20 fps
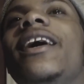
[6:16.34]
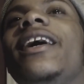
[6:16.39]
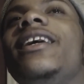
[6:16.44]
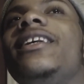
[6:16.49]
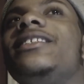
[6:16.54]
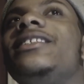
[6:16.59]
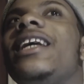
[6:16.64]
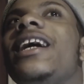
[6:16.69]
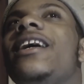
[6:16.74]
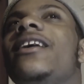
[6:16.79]
He
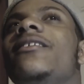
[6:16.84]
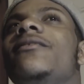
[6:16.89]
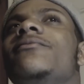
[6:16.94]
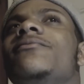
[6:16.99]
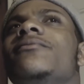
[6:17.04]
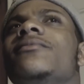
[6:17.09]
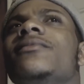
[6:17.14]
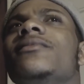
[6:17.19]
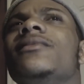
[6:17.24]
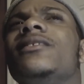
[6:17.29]
was like,
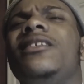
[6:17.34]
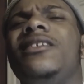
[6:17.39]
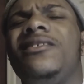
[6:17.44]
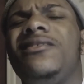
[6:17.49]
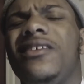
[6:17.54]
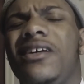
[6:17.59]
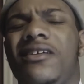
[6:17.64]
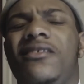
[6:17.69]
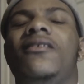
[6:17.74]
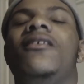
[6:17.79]

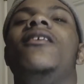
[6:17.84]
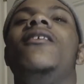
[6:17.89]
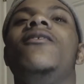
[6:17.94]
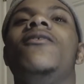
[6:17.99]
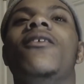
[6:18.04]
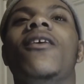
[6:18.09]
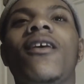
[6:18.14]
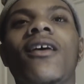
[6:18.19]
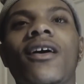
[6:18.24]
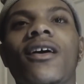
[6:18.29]

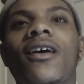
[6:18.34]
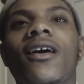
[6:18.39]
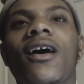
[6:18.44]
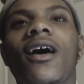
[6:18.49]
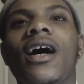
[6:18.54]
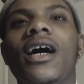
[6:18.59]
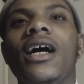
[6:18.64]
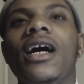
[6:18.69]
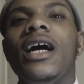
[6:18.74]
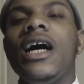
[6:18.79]
no.
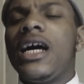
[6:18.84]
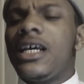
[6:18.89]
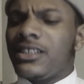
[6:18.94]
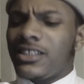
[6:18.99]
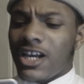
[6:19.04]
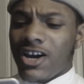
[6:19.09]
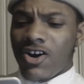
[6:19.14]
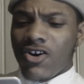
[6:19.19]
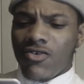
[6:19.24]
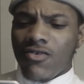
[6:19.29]
I was
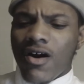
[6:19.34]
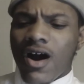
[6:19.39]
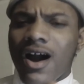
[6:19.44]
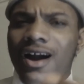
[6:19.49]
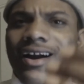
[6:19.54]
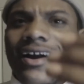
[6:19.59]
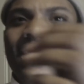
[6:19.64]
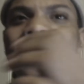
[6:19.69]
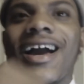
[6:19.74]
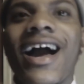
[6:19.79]
like, oh, all
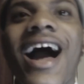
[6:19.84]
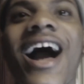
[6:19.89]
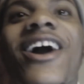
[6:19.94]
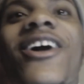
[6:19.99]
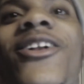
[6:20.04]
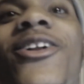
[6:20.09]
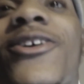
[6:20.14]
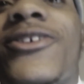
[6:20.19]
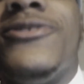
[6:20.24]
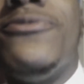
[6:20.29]
right. I
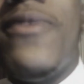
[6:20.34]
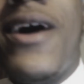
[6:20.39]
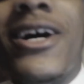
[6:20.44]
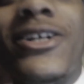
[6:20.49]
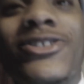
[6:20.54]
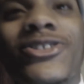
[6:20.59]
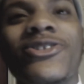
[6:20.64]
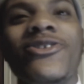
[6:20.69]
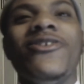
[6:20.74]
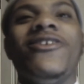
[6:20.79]
closed my
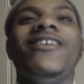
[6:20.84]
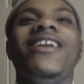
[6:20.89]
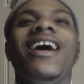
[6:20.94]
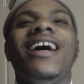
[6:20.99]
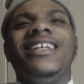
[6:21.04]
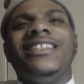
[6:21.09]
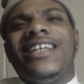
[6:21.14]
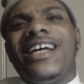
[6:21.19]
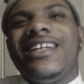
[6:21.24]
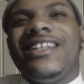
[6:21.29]
jaw and
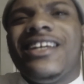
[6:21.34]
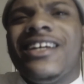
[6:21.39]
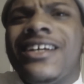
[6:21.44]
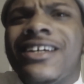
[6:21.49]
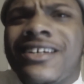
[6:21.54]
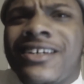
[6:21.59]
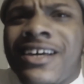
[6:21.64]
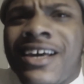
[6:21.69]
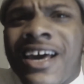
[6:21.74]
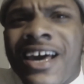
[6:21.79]
I was like,
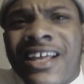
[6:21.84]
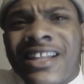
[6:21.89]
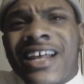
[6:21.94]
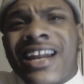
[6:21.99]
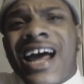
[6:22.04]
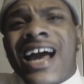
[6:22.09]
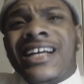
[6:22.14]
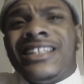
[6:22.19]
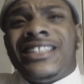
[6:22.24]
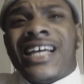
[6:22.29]
nigga,
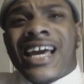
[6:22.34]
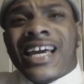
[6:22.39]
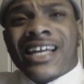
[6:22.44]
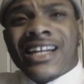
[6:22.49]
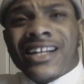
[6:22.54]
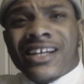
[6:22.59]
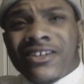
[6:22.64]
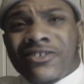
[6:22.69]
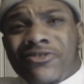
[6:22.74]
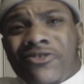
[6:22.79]
then I ain't
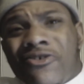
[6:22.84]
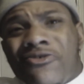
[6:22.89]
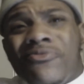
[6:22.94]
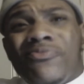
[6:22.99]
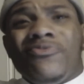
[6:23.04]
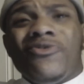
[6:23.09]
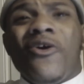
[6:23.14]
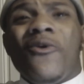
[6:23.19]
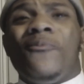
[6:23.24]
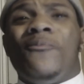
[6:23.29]
taking
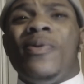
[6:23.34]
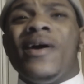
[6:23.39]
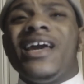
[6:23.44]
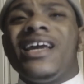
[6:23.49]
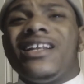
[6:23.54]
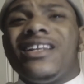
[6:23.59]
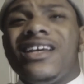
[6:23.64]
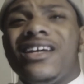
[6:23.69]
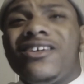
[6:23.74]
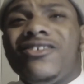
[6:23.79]
no
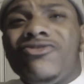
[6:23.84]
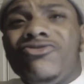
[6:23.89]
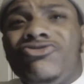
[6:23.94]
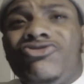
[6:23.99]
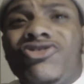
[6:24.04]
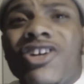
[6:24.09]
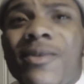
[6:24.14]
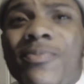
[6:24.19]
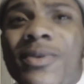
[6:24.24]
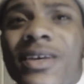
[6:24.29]
pick, nigga, you
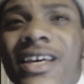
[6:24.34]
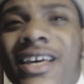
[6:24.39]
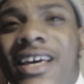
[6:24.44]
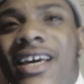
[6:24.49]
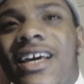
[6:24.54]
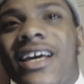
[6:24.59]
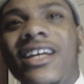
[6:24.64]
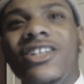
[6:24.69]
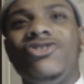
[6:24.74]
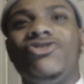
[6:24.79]
tripping.
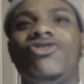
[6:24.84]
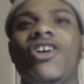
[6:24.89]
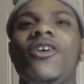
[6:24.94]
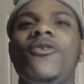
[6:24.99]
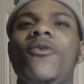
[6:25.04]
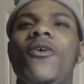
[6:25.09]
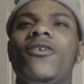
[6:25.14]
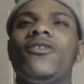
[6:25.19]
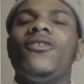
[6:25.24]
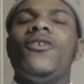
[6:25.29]

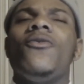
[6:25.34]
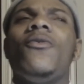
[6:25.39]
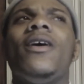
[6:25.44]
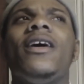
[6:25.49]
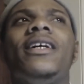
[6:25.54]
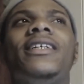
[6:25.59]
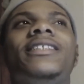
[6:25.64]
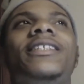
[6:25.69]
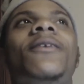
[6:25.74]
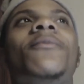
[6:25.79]
Straight walked
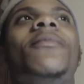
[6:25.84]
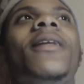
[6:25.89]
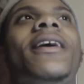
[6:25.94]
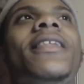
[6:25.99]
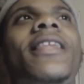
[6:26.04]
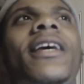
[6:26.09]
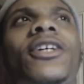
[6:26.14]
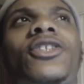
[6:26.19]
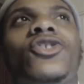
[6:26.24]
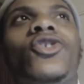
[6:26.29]
away or something
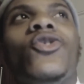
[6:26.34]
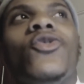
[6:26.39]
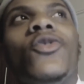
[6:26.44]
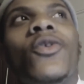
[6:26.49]
like that.